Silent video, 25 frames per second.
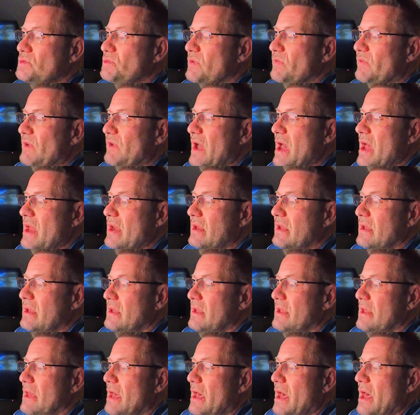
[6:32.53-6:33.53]
We've got
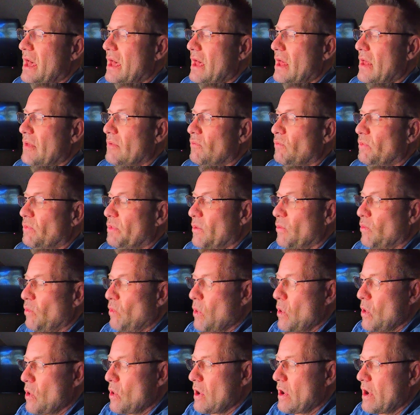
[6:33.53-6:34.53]
the
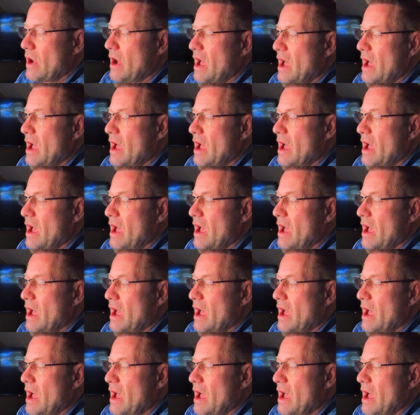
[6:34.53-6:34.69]
war,